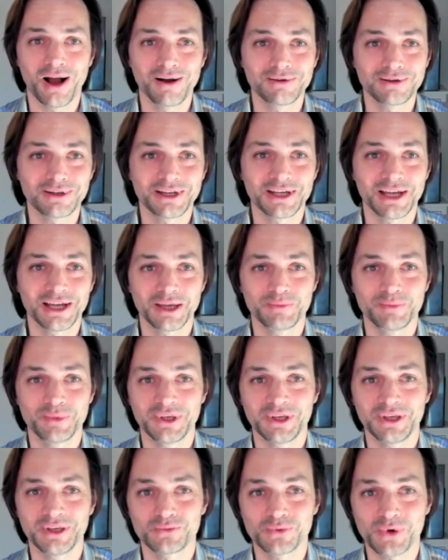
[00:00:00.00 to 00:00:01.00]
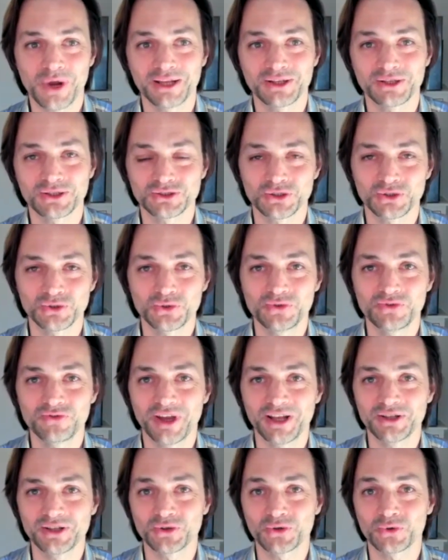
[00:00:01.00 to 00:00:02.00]
can I be ranked as a good
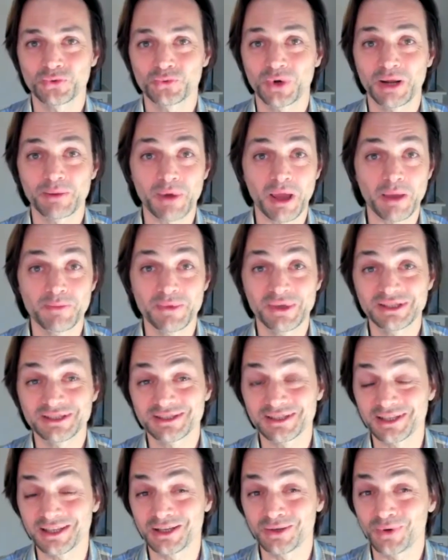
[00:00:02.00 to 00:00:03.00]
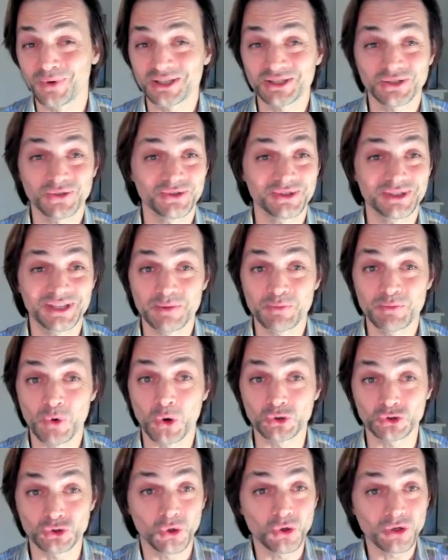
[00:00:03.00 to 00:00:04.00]
vendor? What am I missing? What's a good
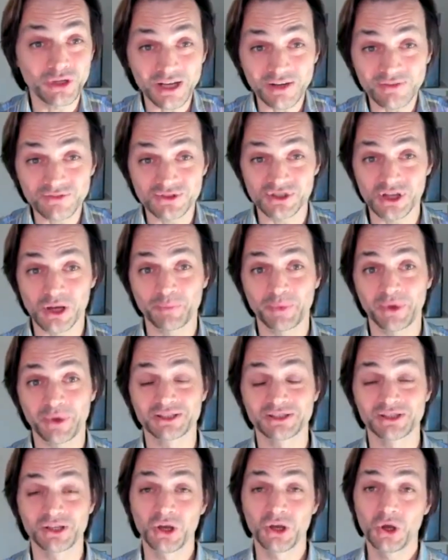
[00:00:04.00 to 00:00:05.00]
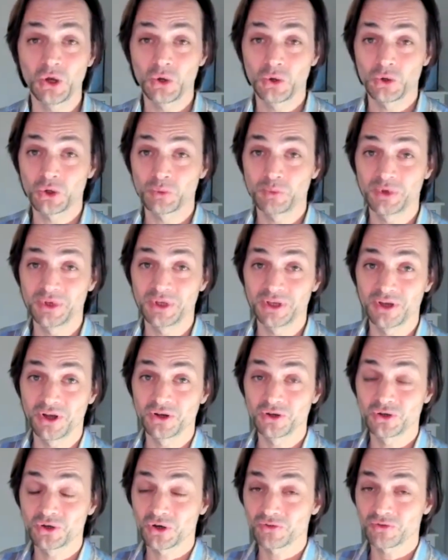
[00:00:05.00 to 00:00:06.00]
demo? So all kind of topics we're going to be
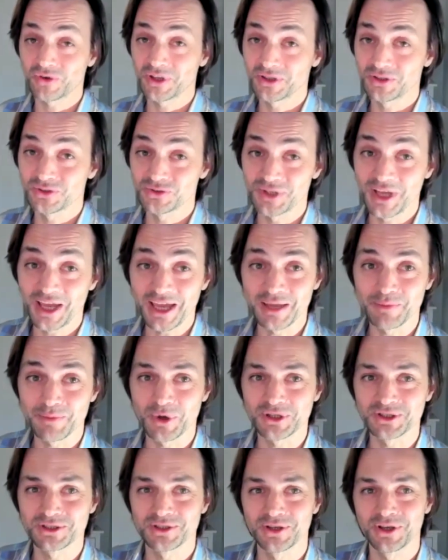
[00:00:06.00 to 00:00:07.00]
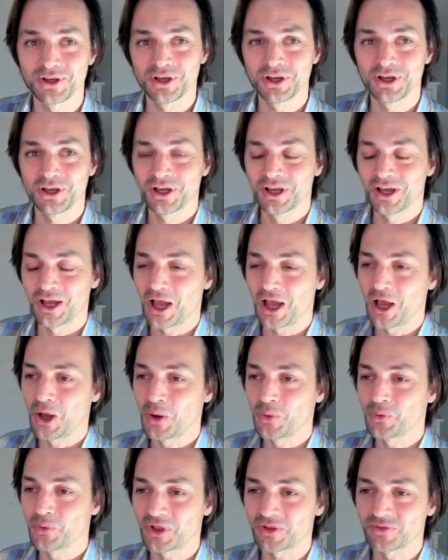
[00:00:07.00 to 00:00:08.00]
uncovering today. But
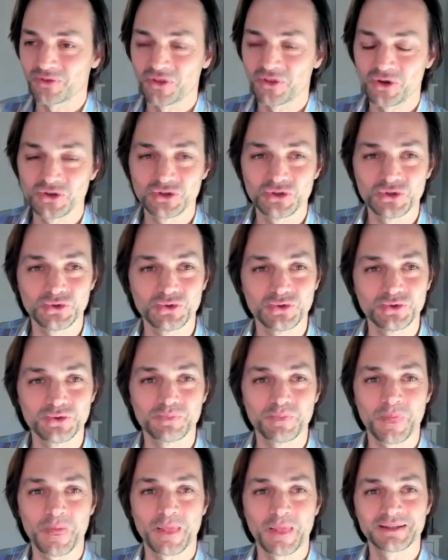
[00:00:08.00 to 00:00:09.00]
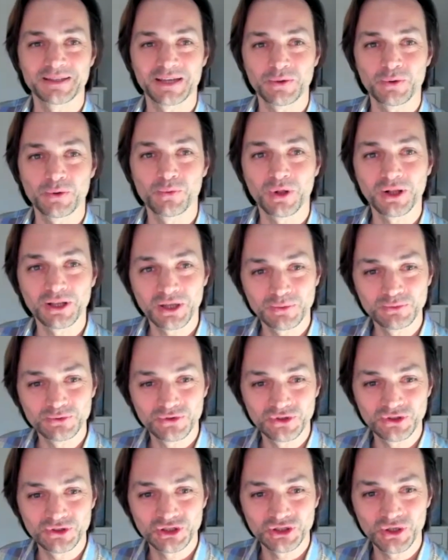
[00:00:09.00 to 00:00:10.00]
without further ado, Terry, welcome to
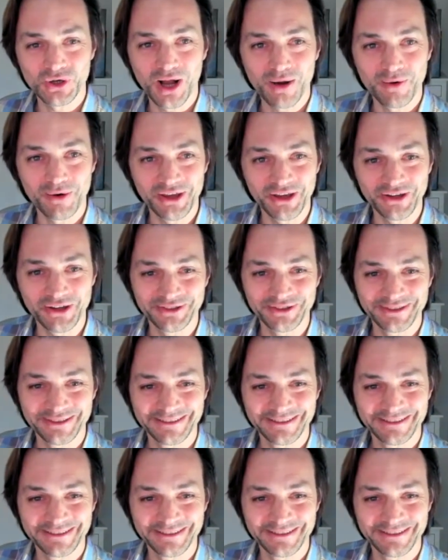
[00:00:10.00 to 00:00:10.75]
the show. How are you?